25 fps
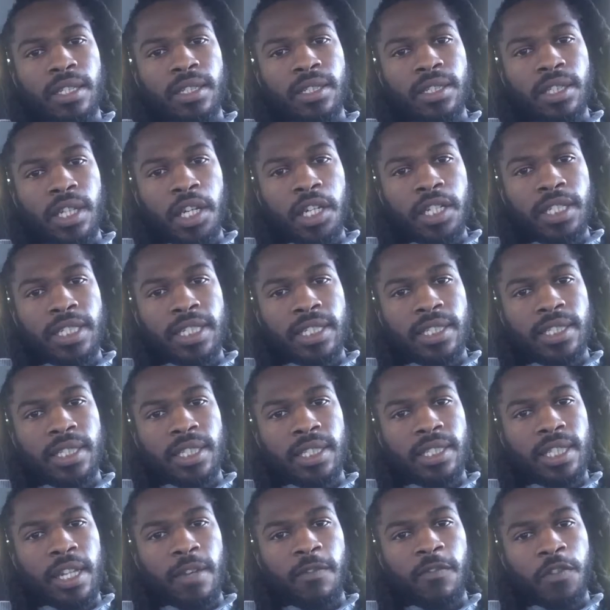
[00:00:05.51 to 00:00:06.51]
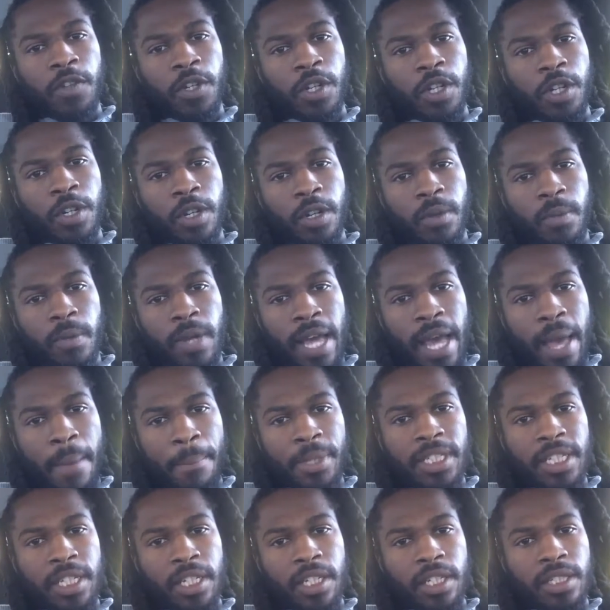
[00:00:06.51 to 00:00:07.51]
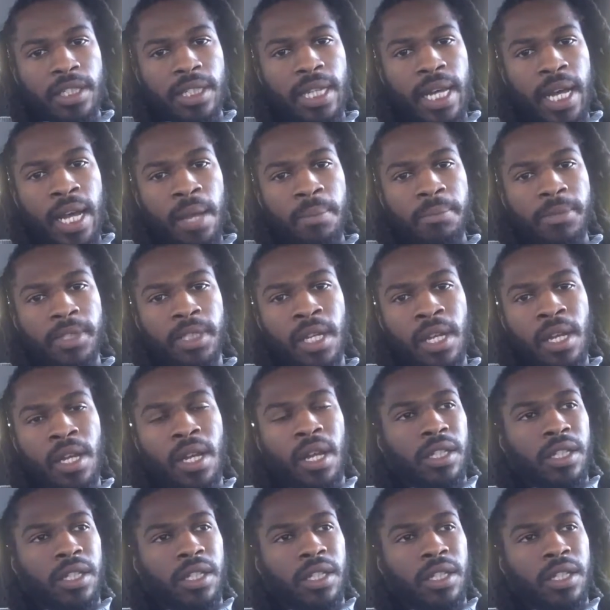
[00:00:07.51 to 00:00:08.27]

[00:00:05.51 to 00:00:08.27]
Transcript: surges except for at particular times.